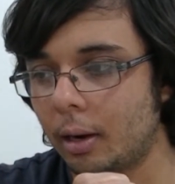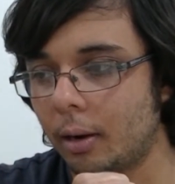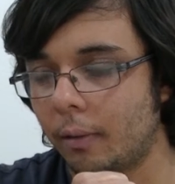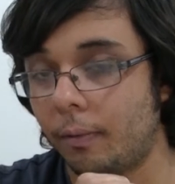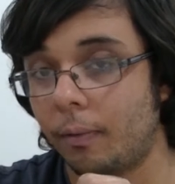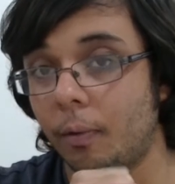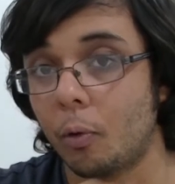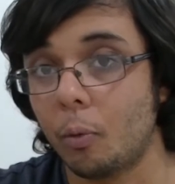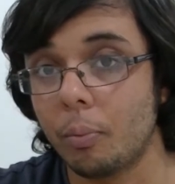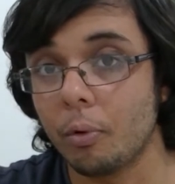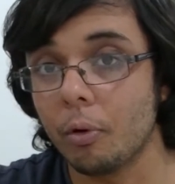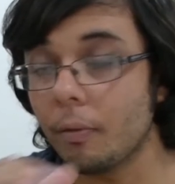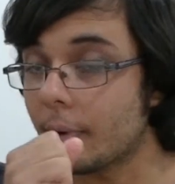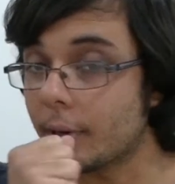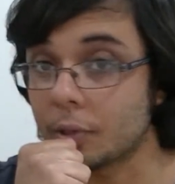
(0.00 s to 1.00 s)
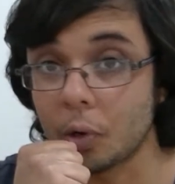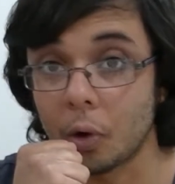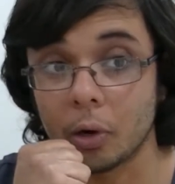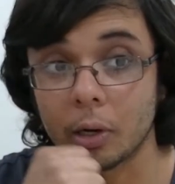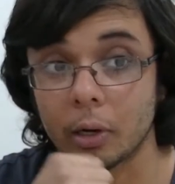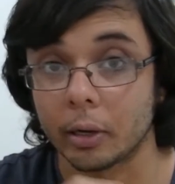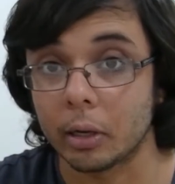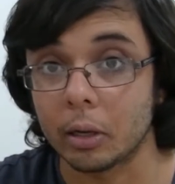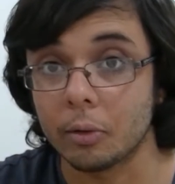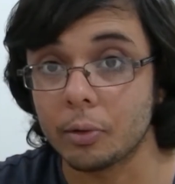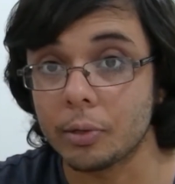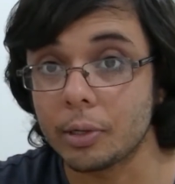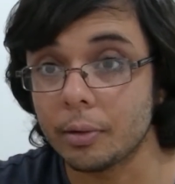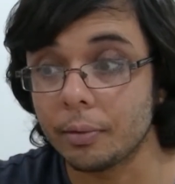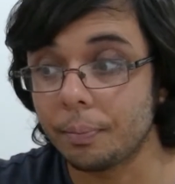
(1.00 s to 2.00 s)
foolproof, it's not
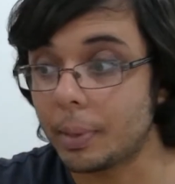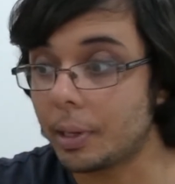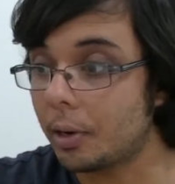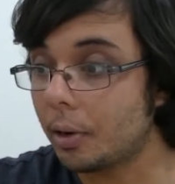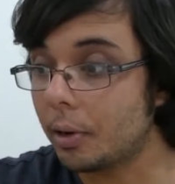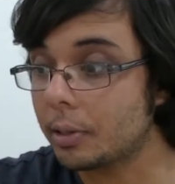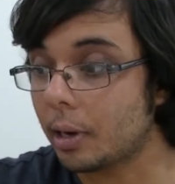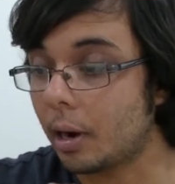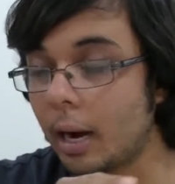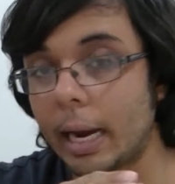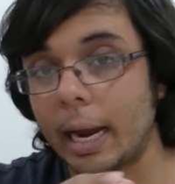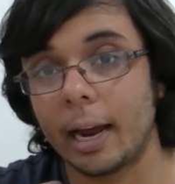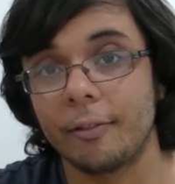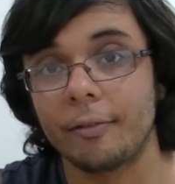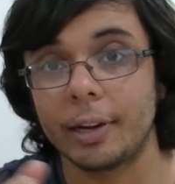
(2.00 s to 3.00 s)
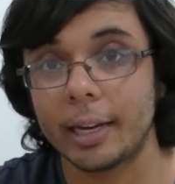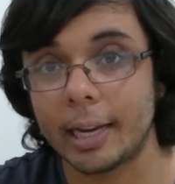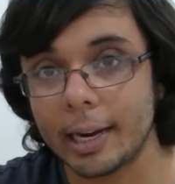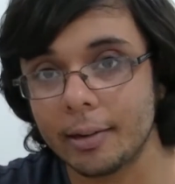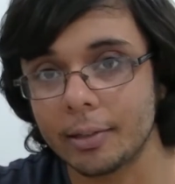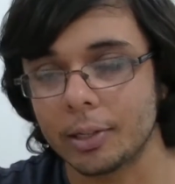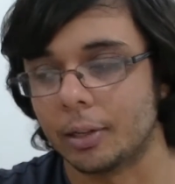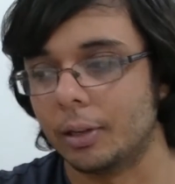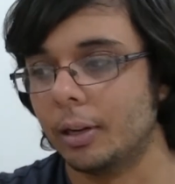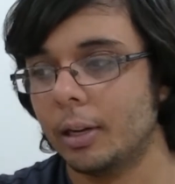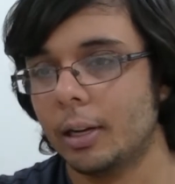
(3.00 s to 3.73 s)
conclusive, because I have encountered